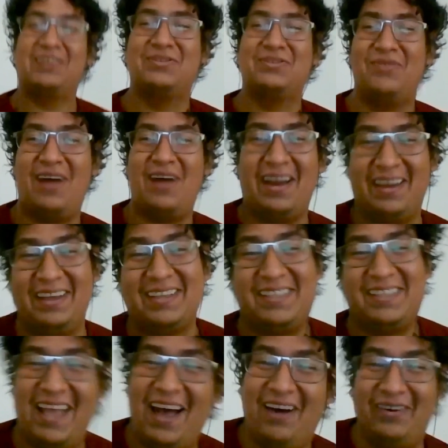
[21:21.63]
one is
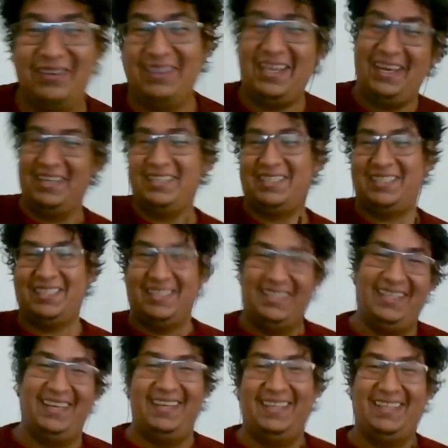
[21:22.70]
now this,
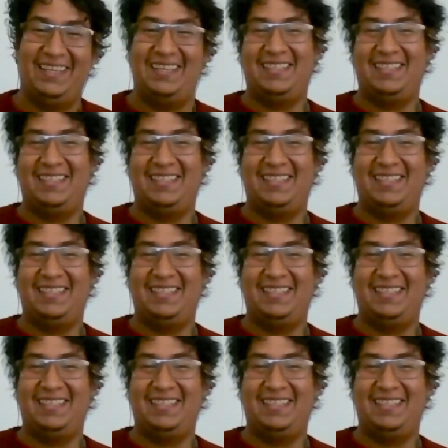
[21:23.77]
no, this